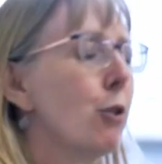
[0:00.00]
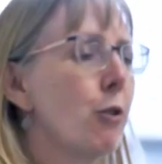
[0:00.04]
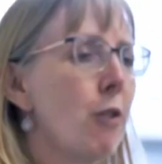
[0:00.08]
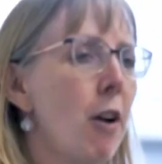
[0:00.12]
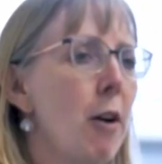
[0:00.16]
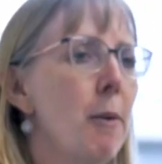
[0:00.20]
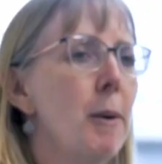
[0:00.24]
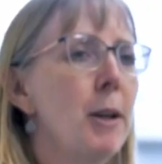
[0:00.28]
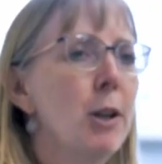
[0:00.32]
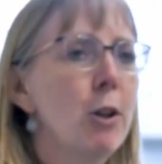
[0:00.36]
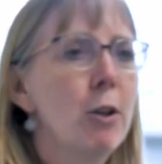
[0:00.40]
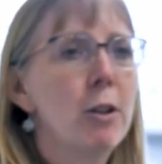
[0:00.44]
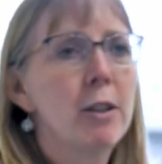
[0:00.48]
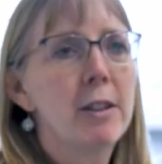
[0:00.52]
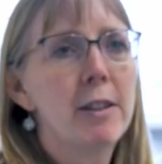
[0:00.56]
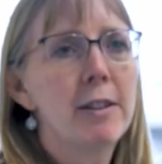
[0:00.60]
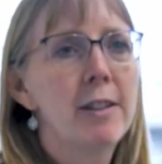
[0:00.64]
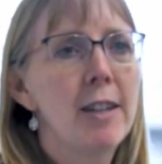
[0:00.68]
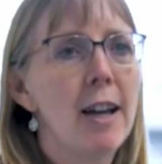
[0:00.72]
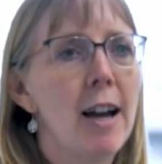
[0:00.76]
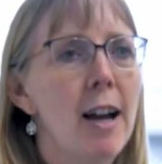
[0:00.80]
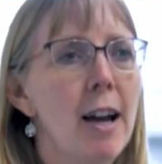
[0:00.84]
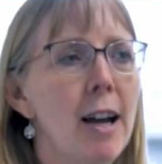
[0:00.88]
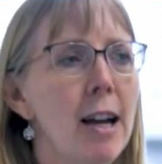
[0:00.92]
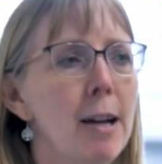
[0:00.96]
growing all the
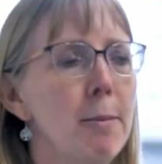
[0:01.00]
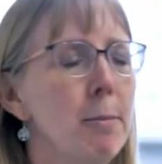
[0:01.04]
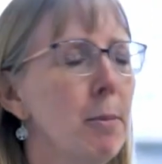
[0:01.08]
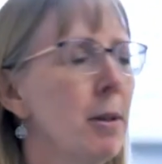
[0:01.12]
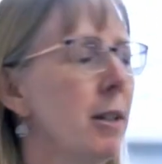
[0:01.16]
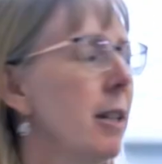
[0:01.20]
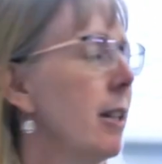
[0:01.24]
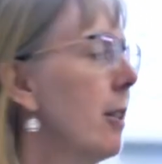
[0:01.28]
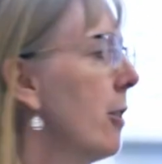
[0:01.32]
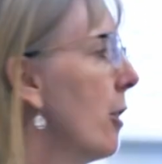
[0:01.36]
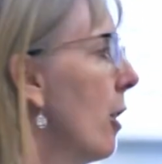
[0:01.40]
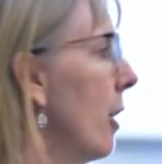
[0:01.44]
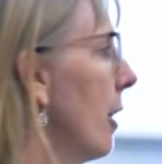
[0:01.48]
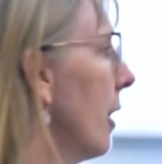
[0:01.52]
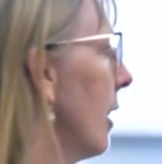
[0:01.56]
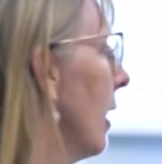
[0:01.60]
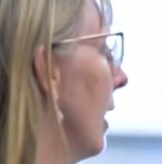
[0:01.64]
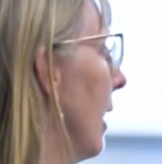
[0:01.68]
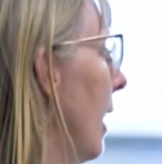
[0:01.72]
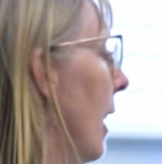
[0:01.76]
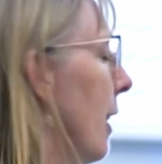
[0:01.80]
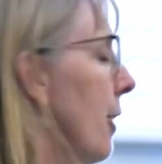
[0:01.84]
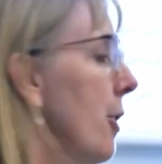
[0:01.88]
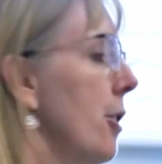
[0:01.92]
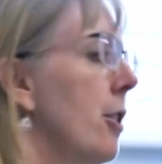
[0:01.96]
time, but it's got a
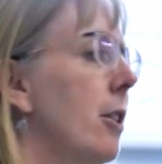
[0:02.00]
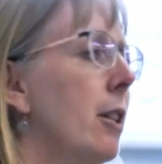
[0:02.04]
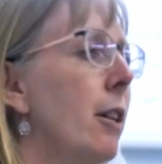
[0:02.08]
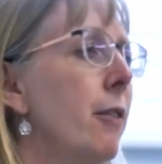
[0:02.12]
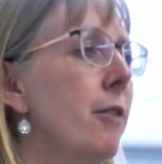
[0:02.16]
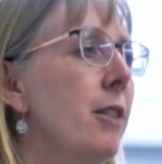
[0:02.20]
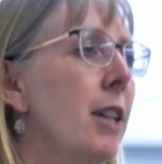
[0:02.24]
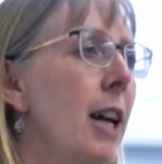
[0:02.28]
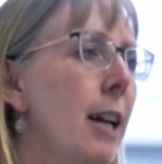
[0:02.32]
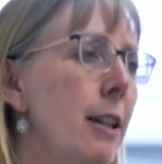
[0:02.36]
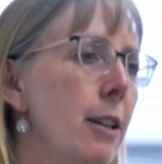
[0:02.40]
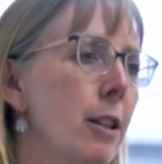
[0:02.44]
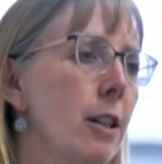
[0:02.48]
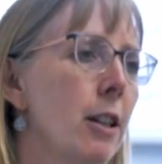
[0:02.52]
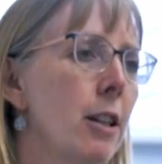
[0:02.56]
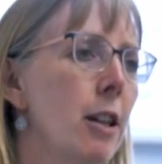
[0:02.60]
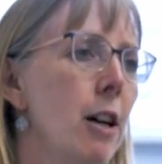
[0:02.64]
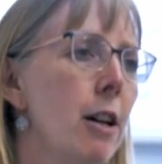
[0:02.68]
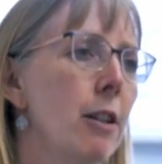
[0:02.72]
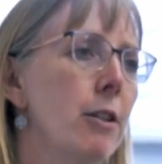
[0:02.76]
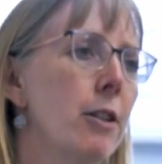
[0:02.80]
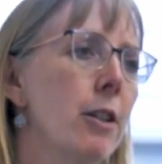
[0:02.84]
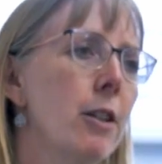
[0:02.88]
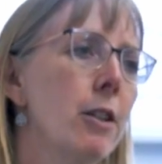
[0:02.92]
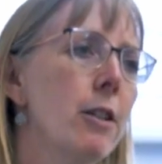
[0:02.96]
collection of technical
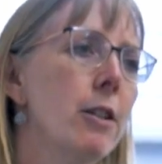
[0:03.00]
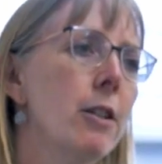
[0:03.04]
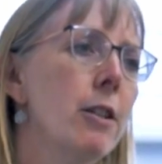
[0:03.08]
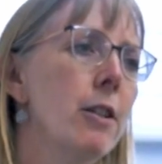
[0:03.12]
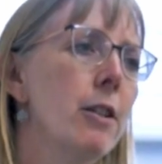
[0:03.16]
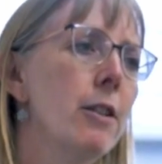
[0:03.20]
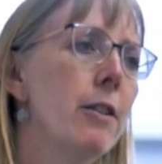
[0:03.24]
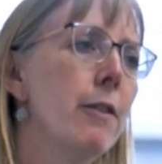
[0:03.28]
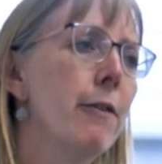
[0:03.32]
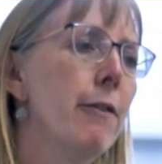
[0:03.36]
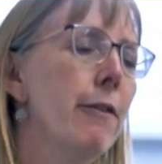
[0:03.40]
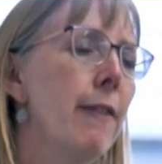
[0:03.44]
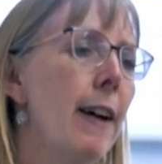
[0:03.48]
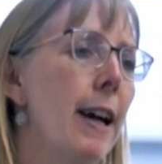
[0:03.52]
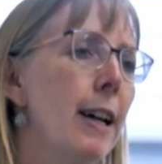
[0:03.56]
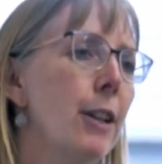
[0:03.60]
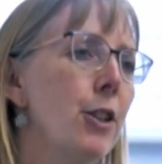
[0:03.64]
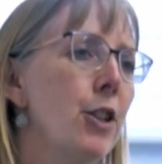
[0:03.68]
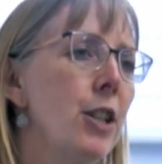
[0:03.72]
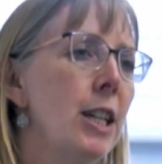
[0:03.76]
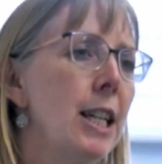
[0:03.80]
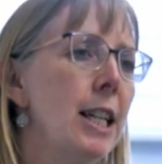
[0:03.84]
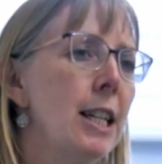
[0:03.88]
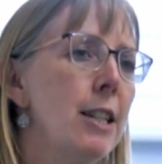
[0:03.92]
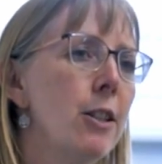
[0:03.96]
articles and fact
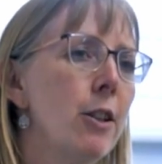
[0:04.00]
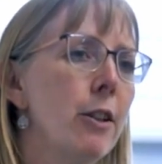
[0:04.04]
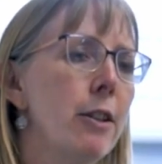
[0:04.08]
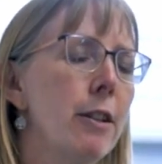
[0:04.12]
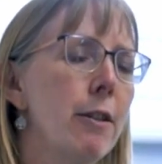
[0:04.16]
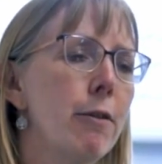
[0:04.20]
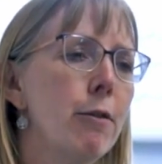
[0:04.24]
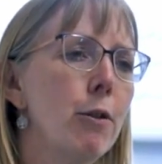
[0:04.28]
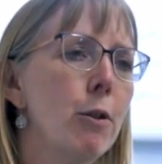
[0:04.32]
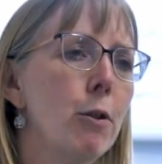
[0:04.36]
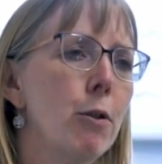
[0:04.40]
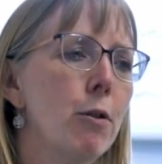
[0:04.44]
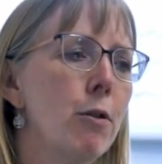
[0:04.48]
sheets on different